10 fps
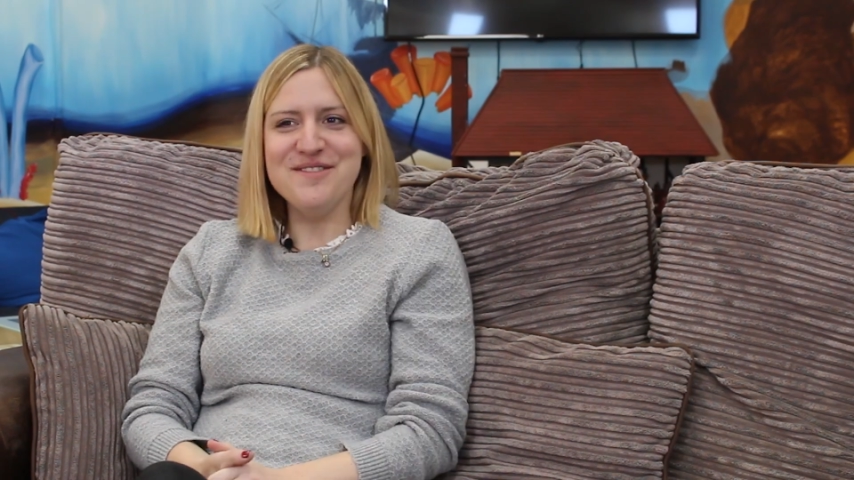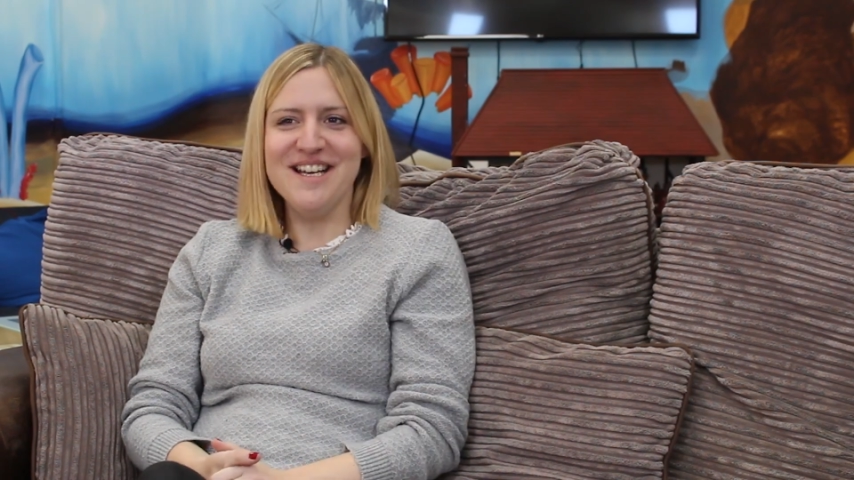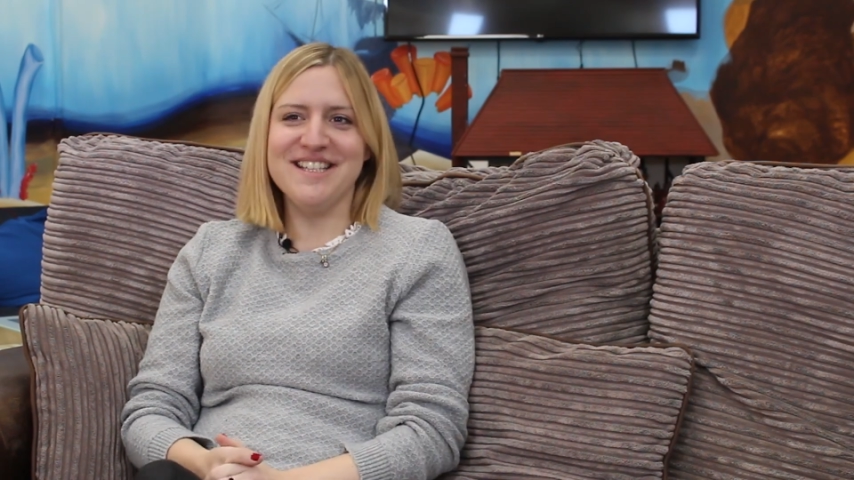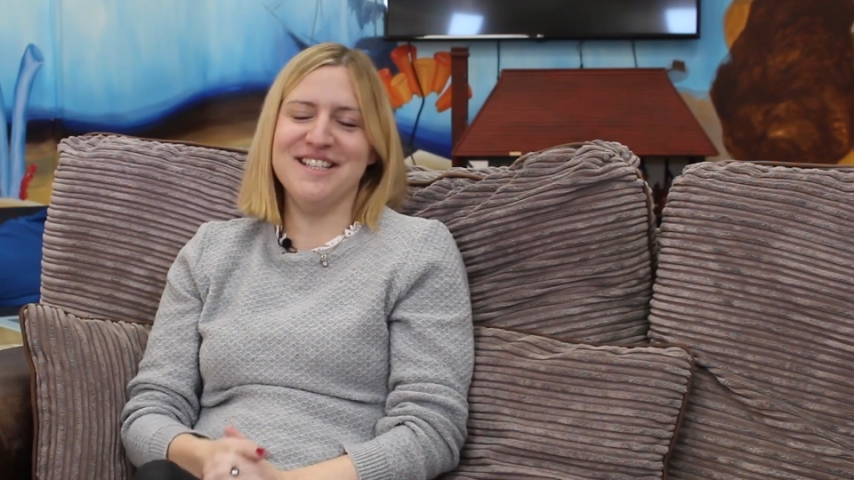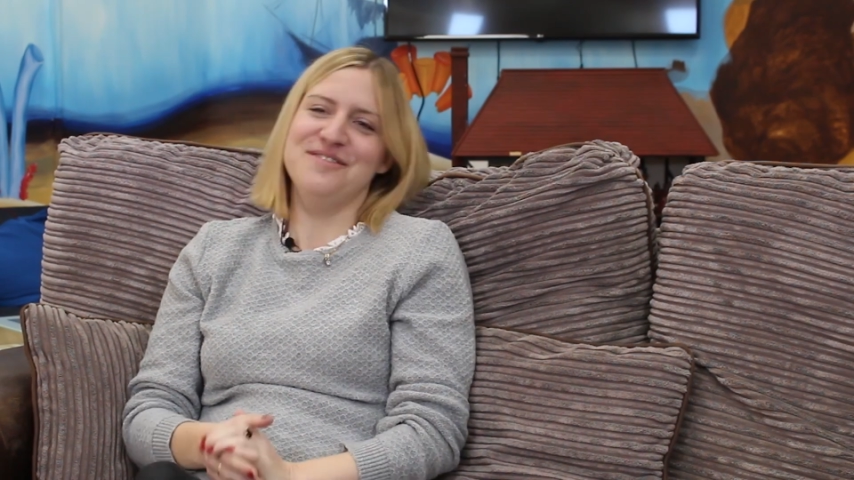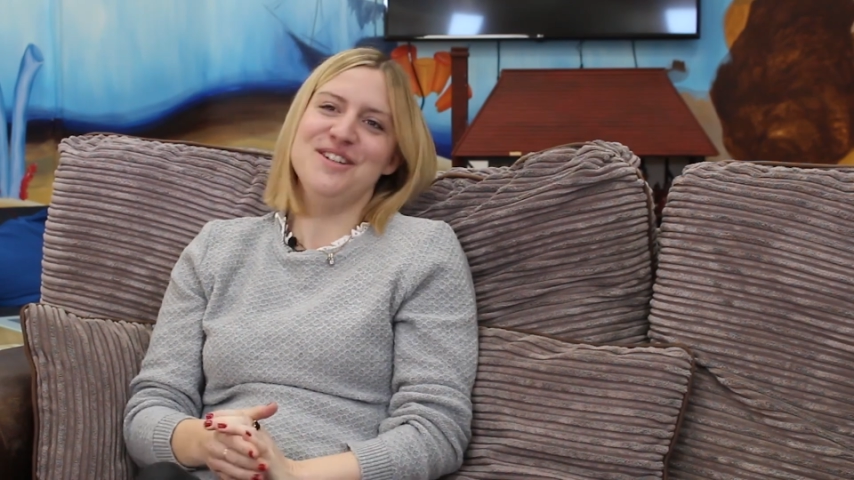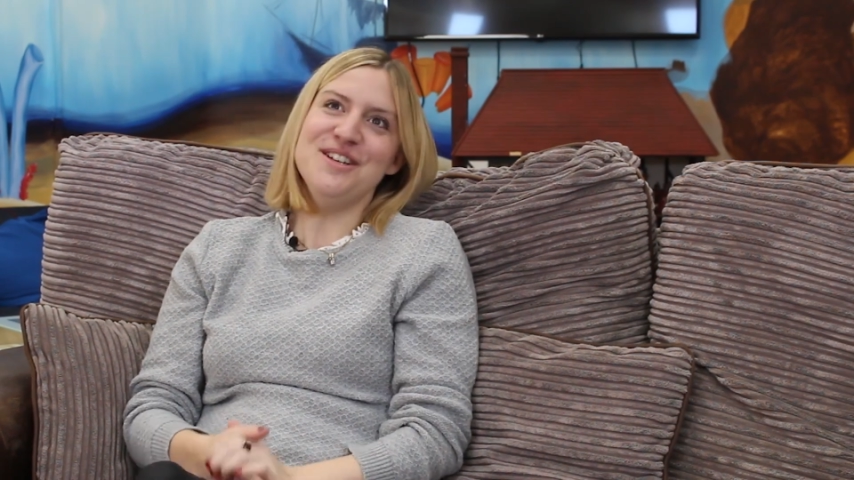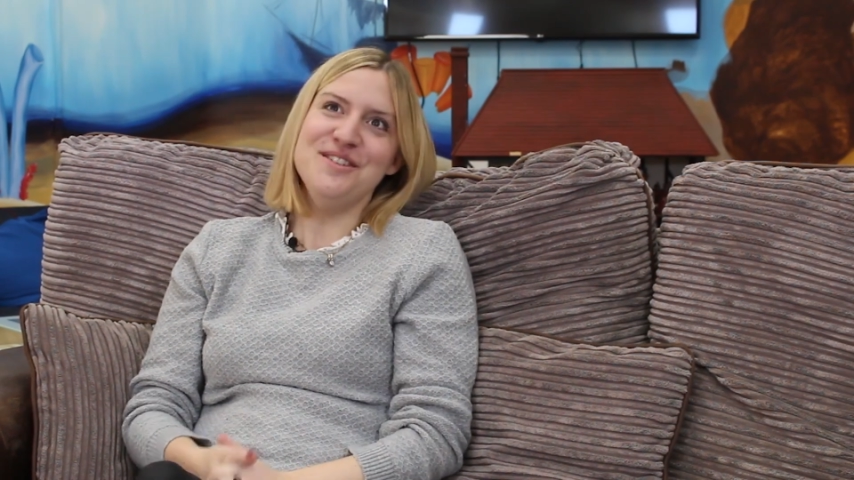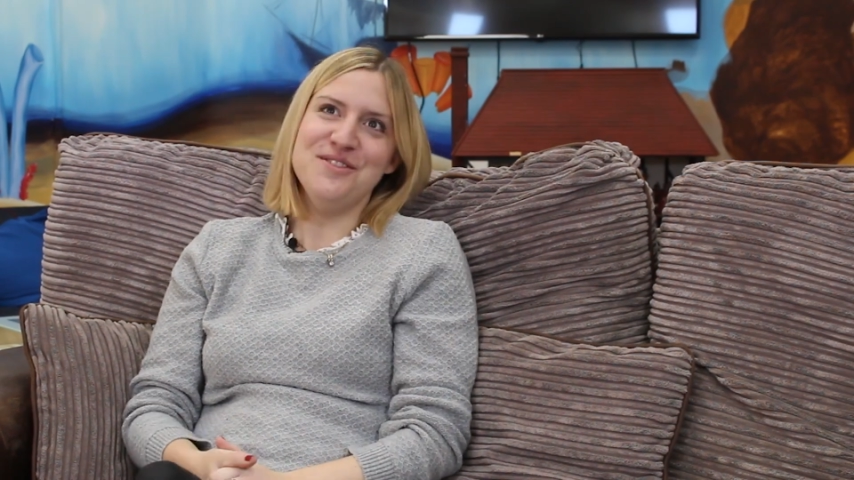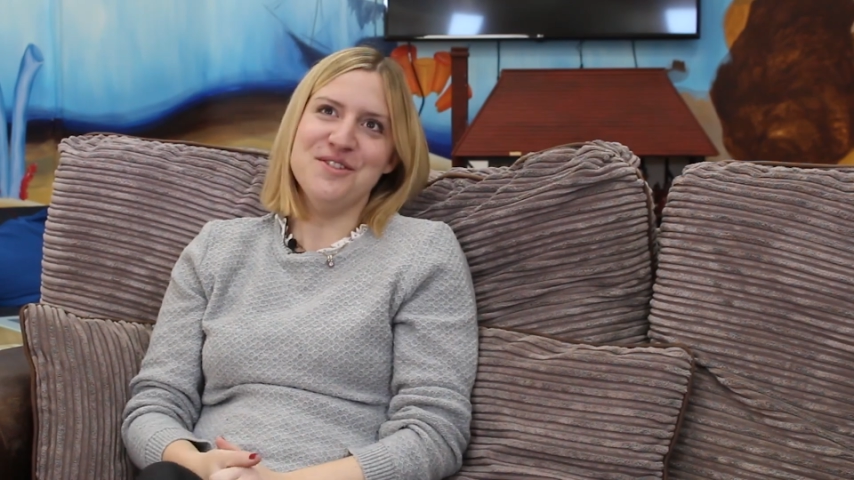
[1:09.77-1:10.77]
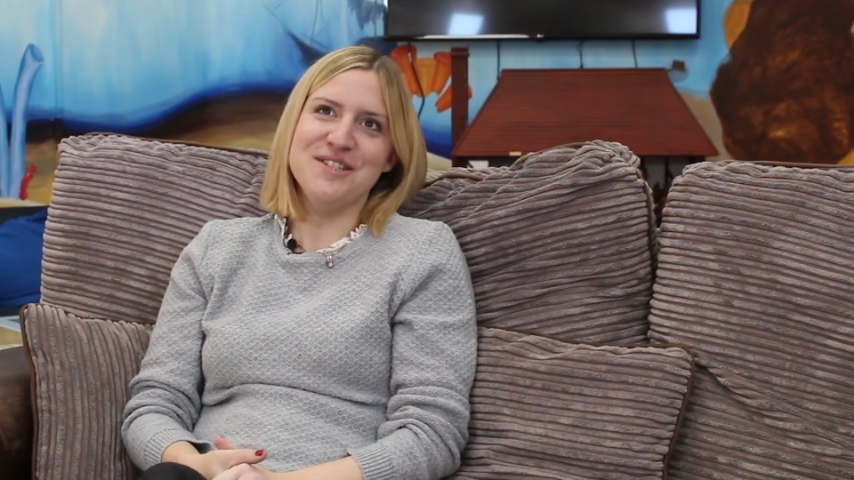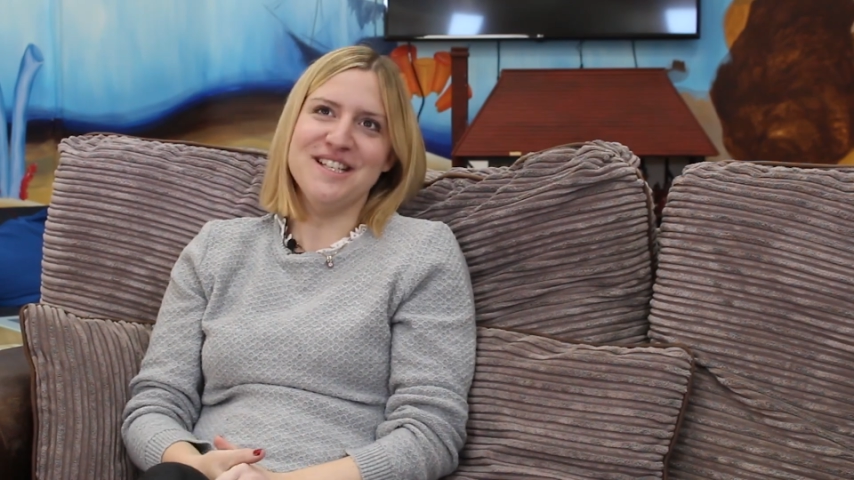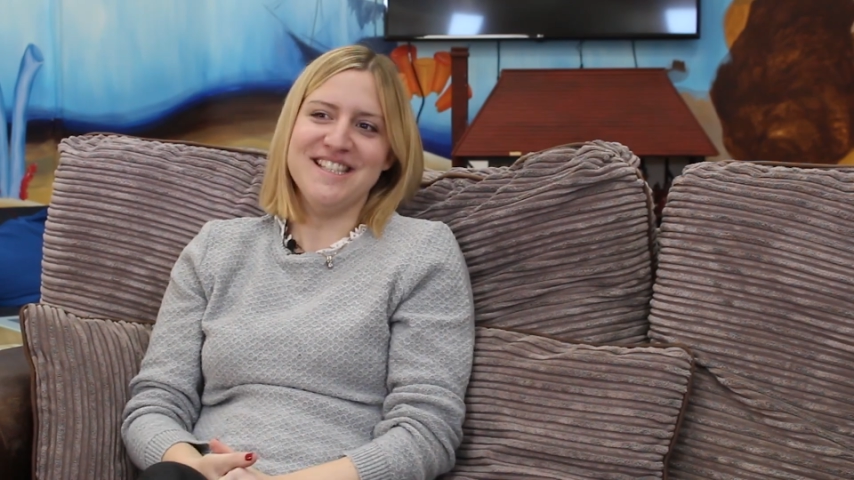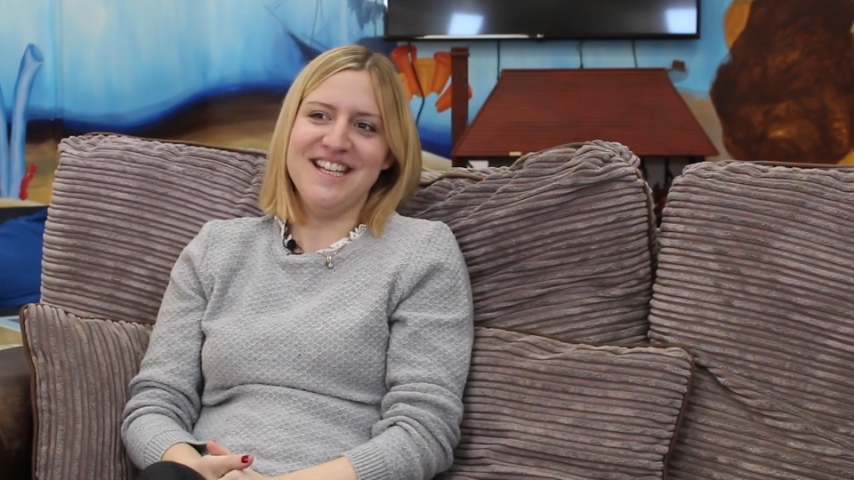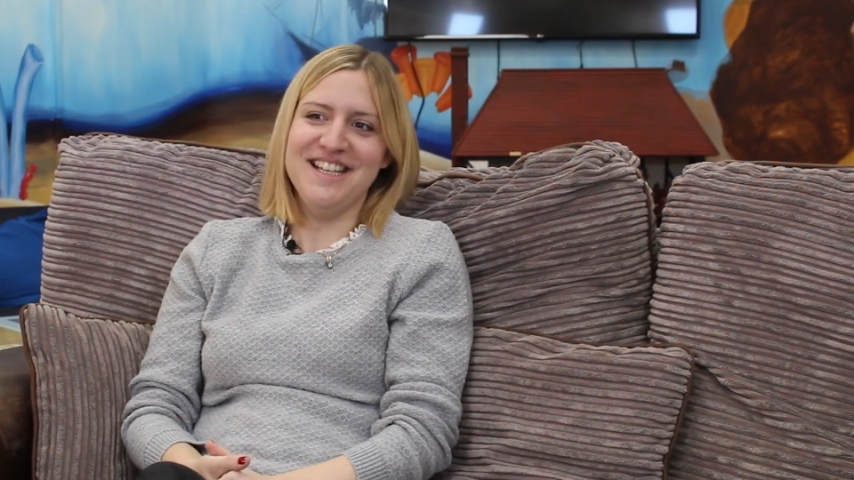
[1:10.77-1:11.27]
weeks and i'm looking forward
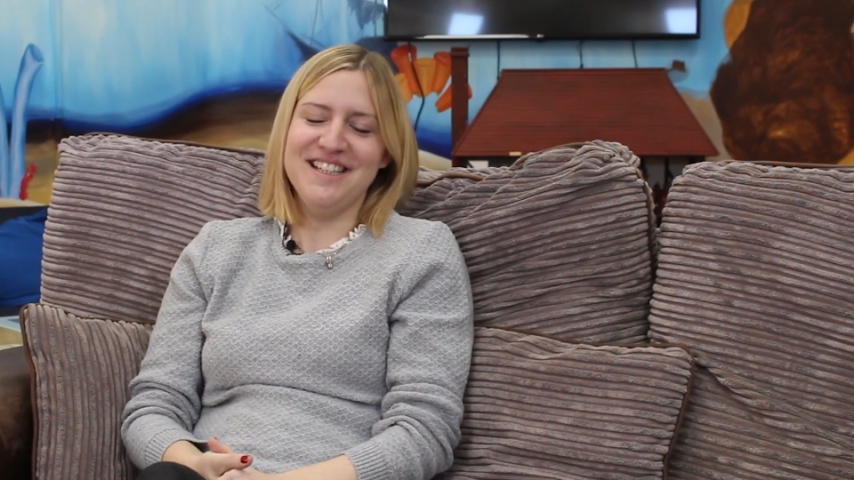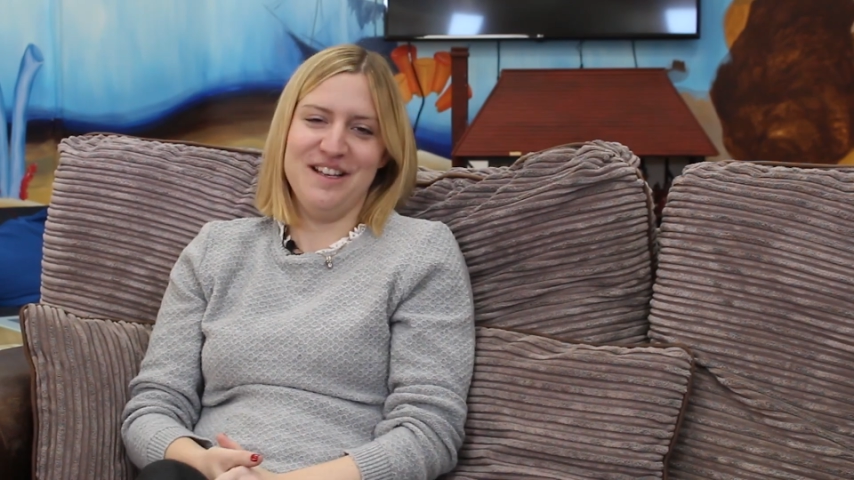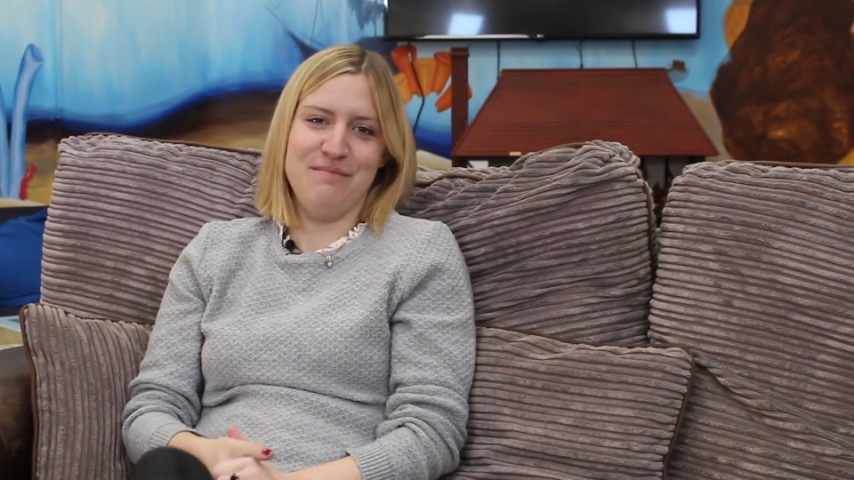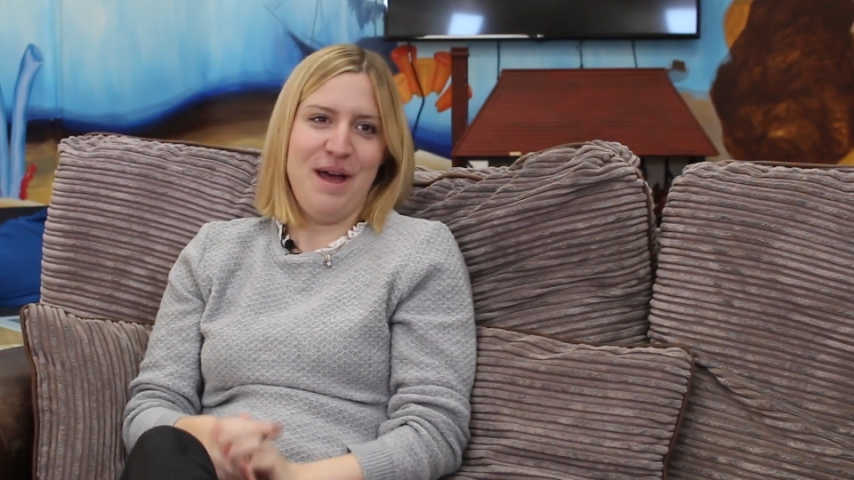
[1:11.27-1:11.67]
to seeing